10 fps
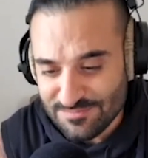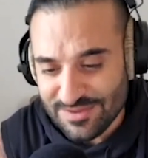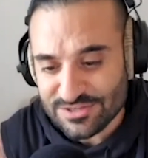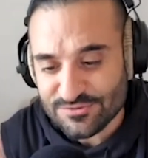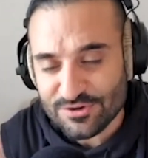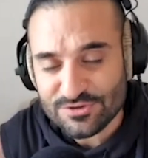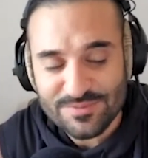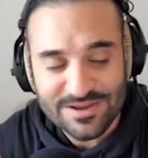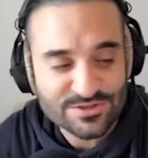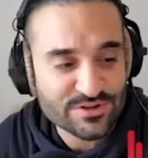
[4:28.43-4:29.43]
Make sure,
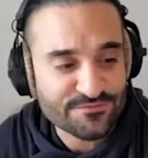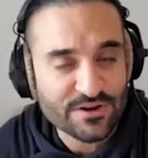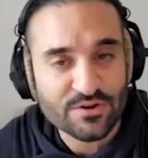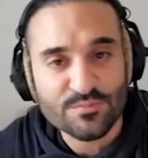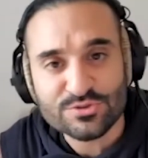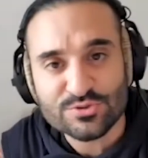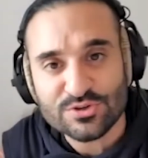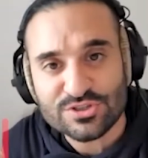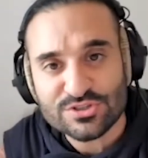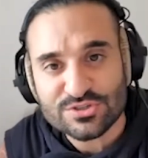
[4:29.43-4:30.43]
make sure you follow, and we'll
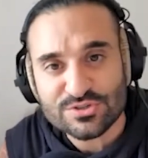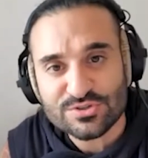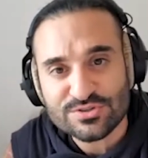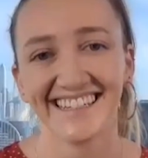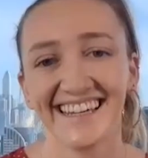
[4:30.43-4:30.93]
talk to you soon.